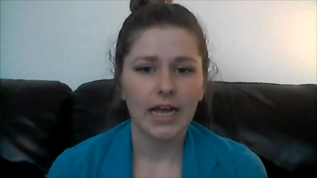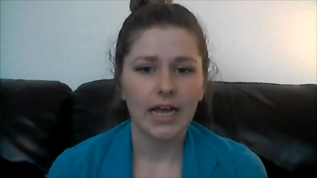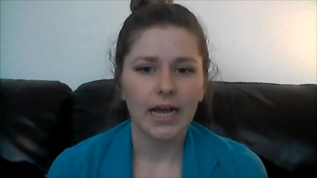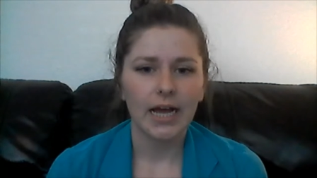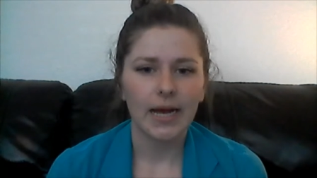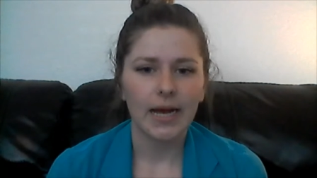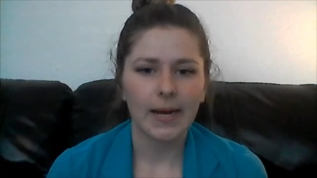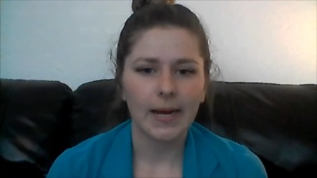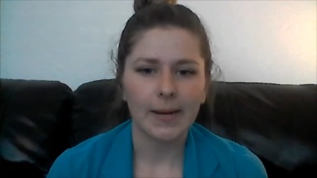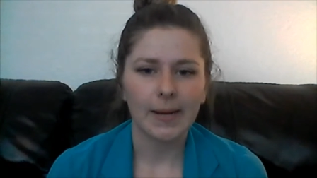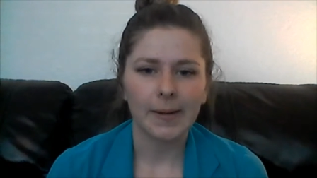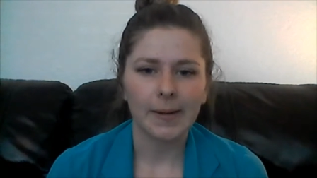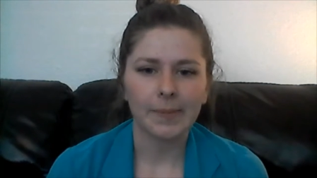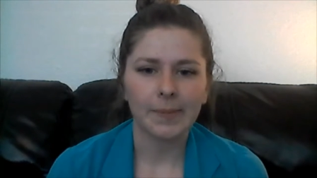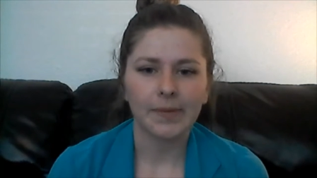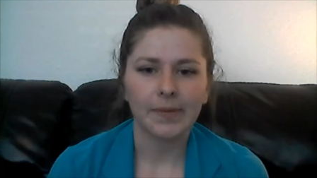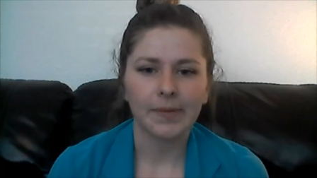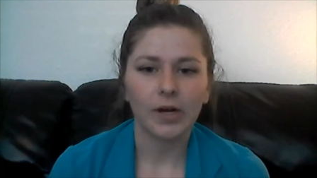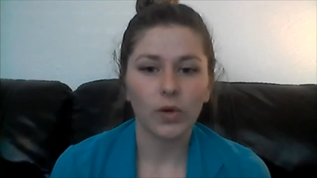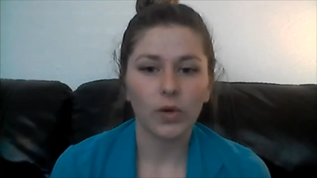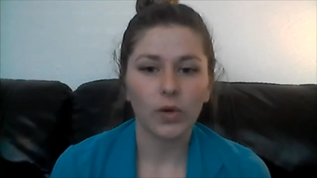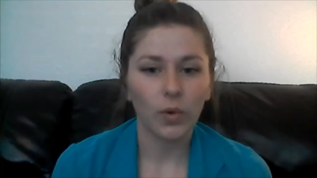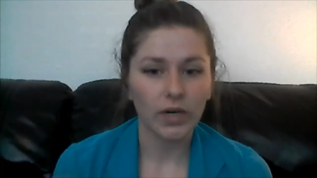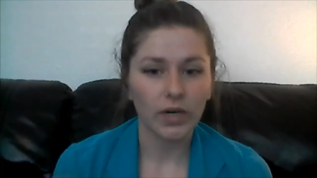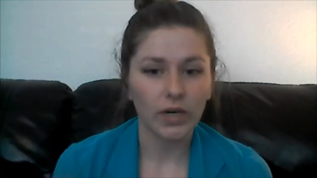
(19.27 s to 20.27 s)
Um,
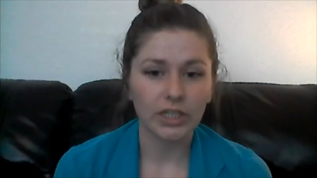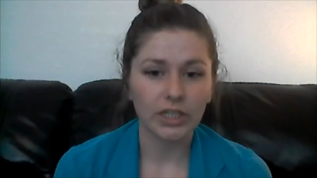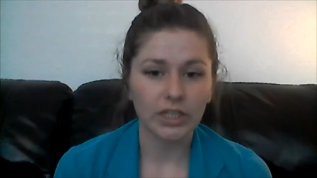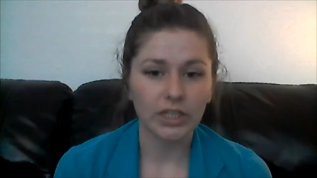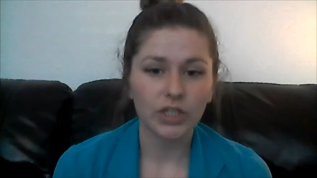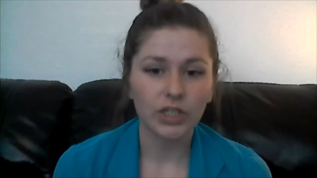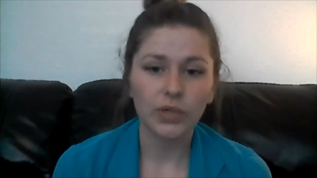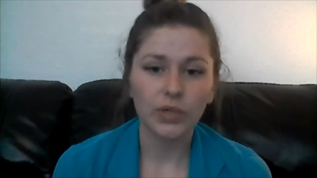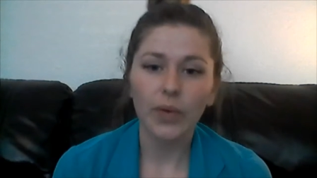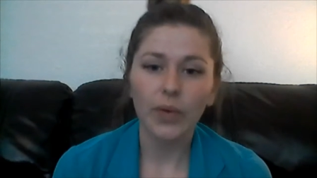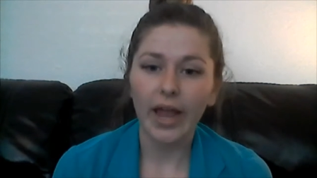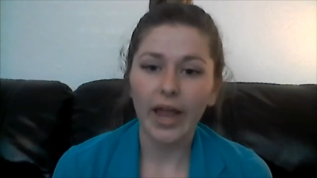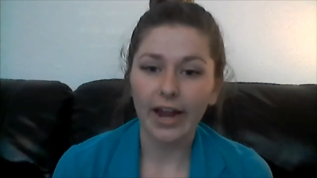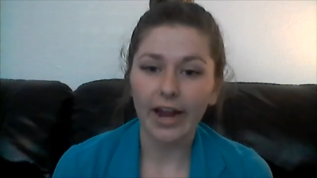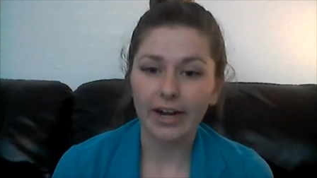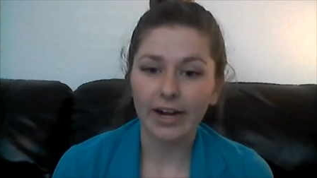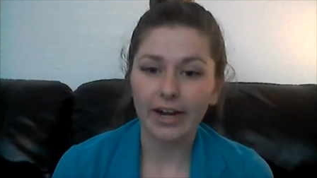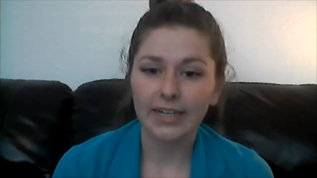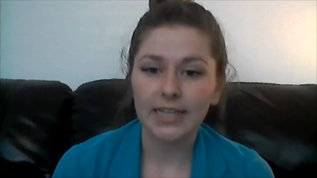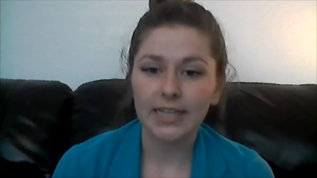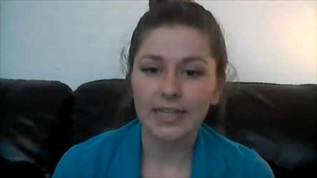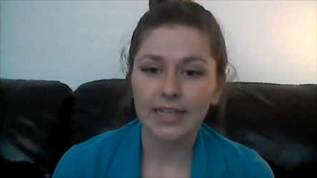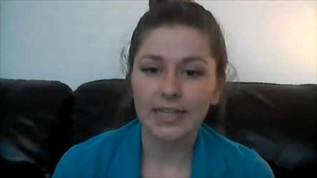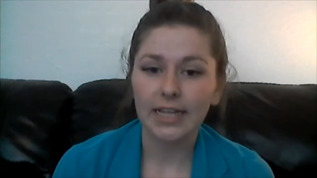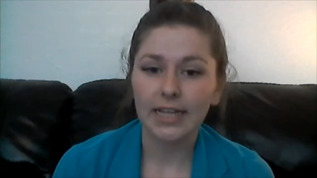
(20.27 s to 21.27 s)
according to
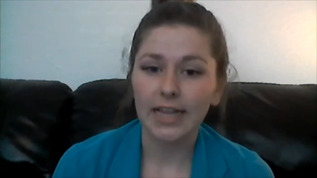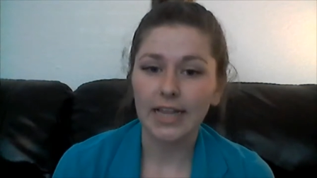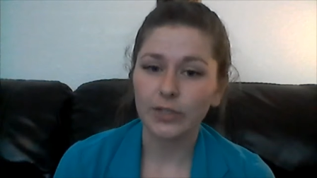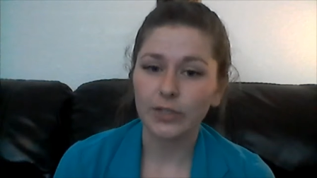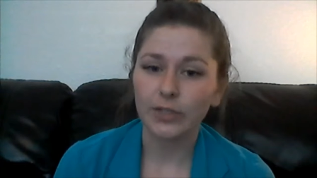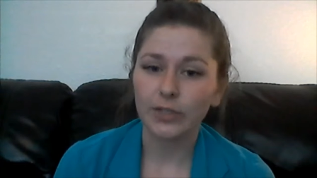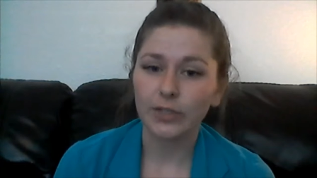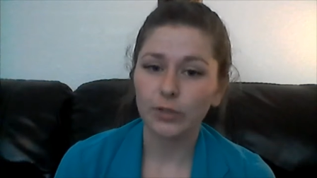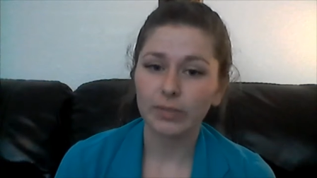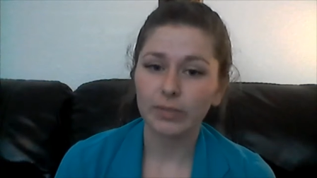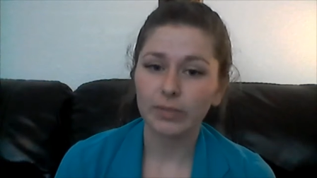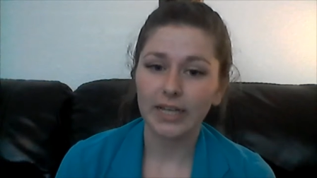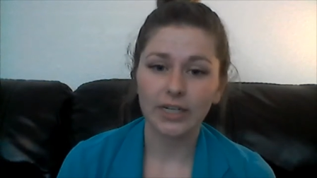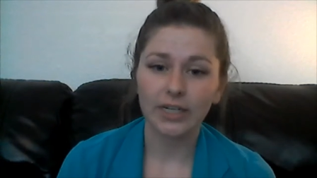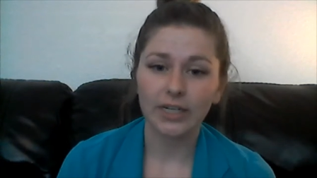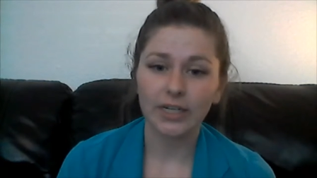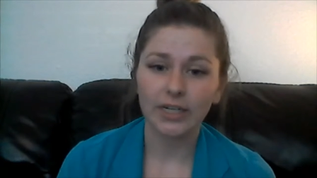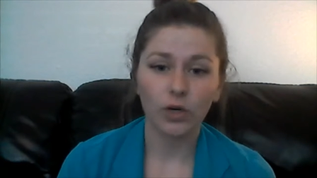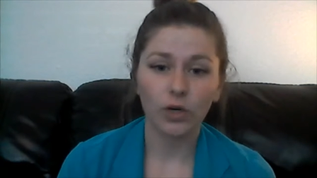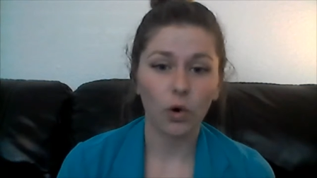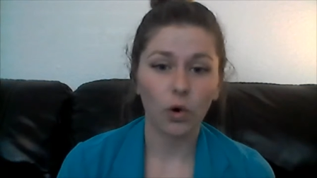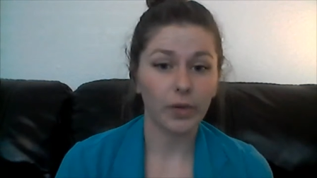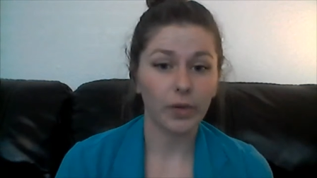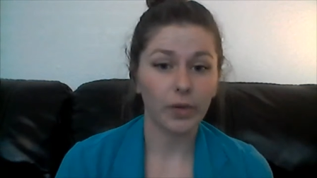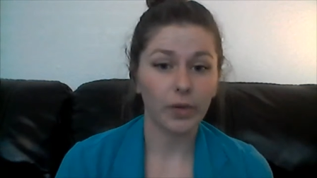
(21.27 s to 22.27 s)
Arends, a classroom lesson
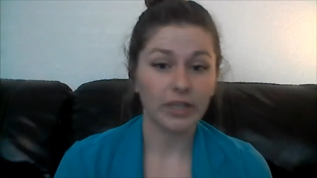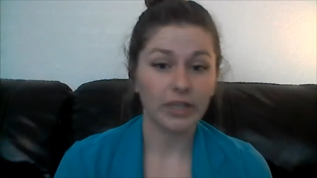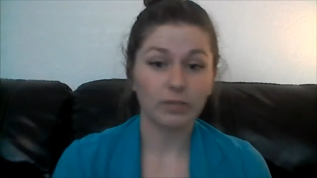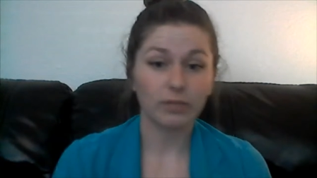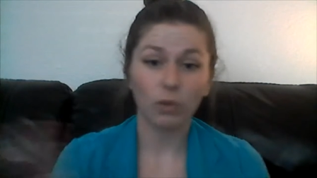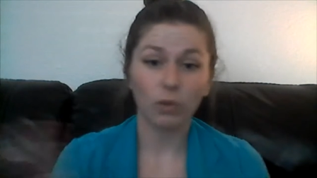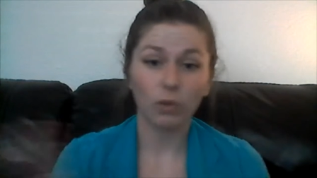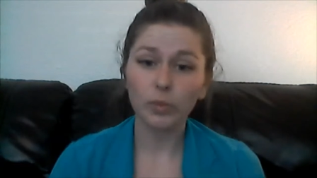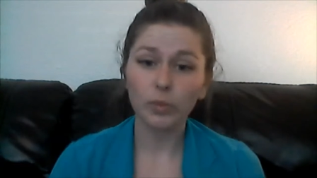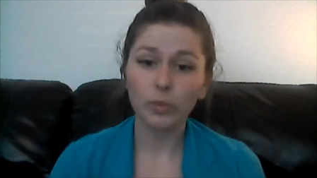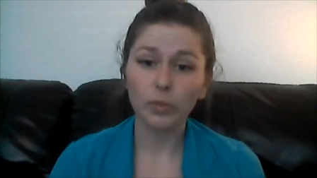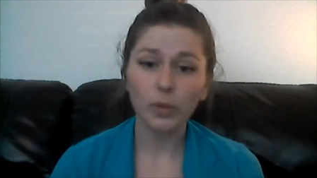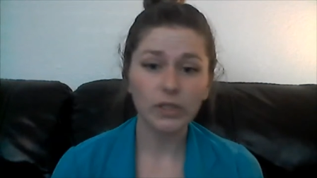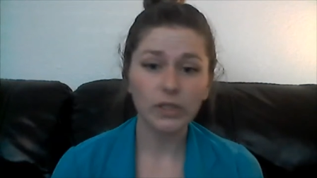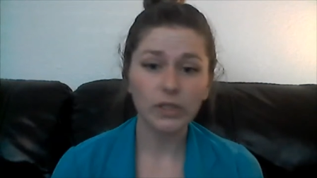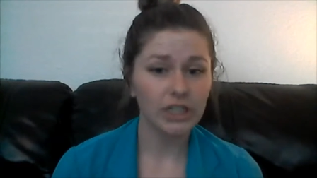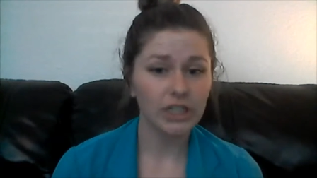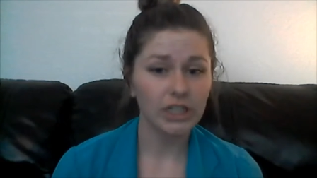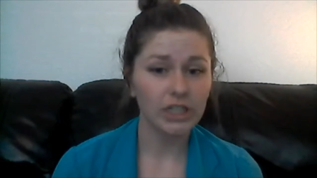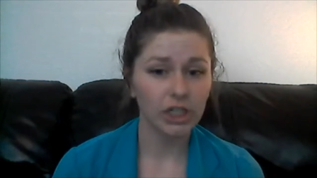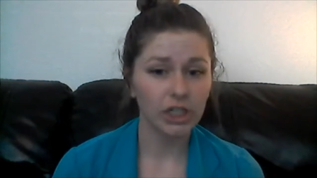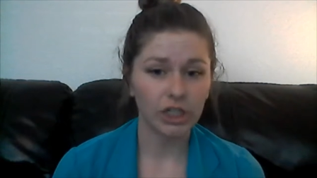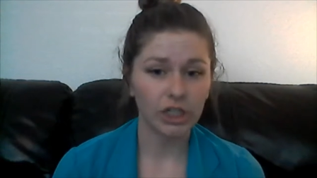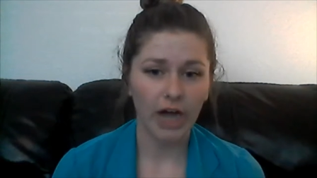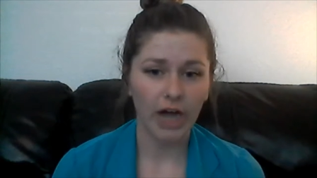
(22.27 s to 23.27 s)
incorporates multiple
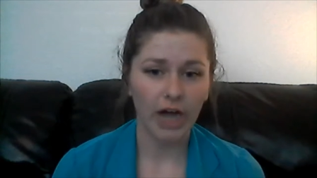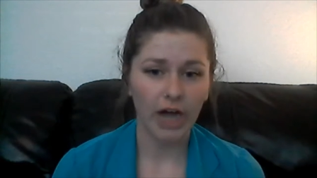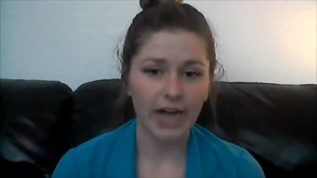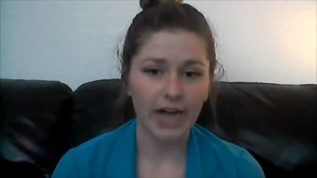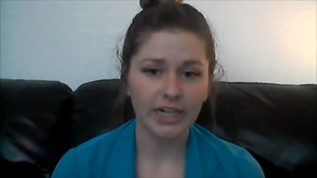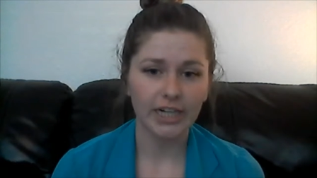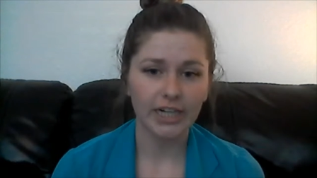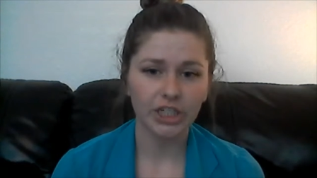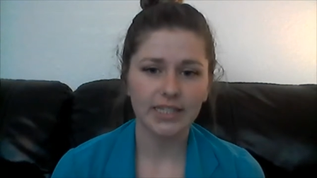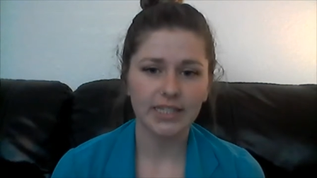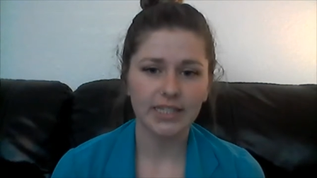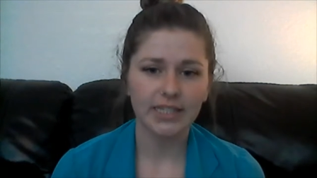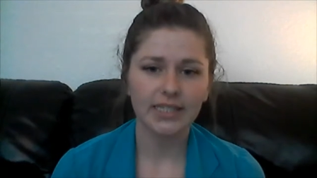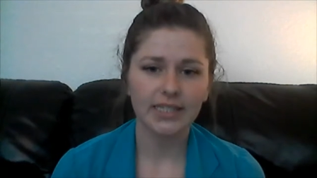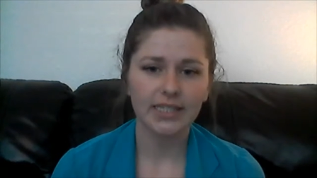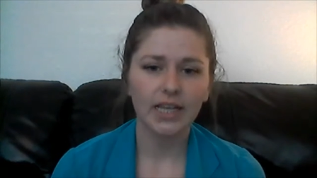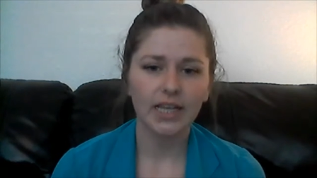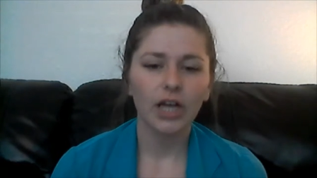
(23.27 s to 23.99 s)
teaching strategies.